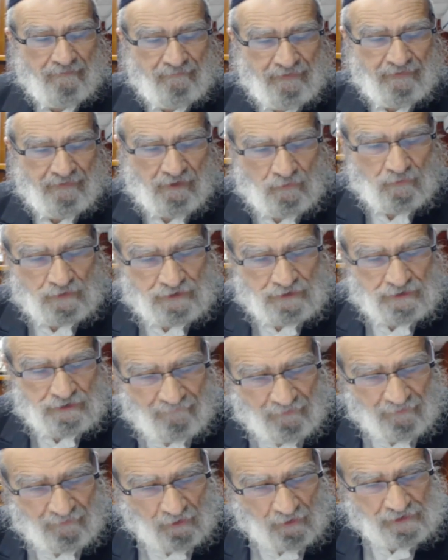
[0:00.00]
Pirush
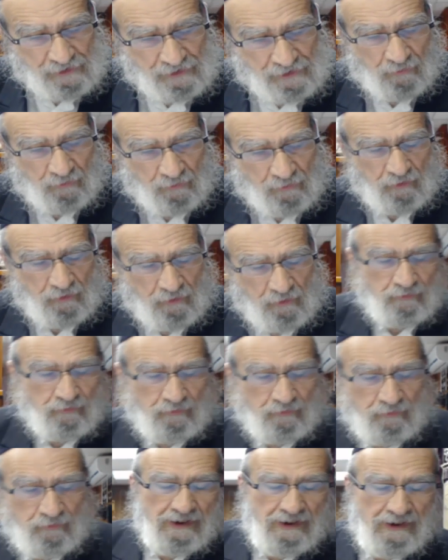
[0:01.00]
Vyosuru,
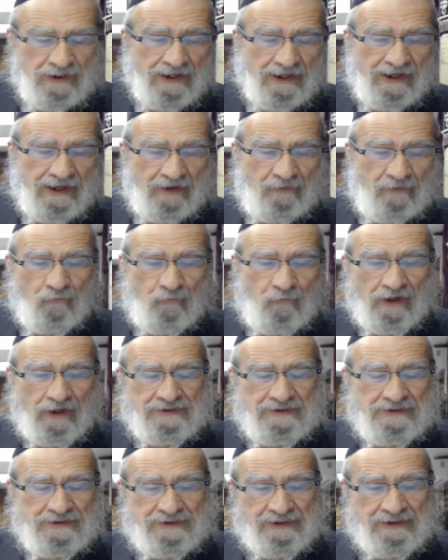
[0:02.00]
and what
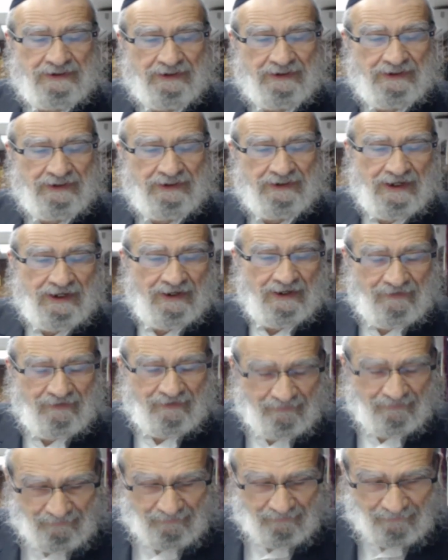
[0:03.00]
is the
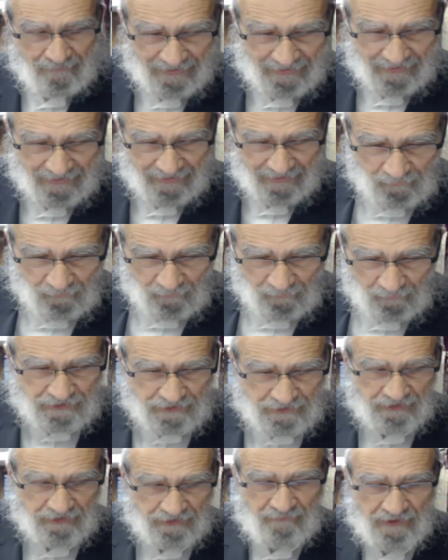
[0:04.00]
we are
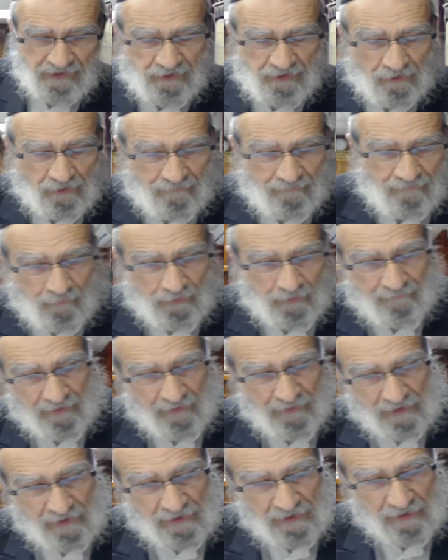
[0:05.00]
losing the meaning of what
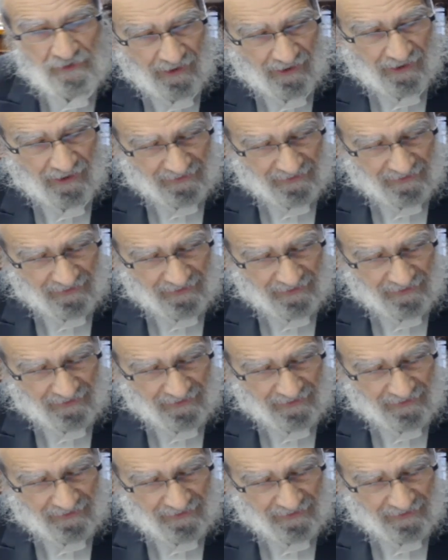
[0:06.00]
we are asura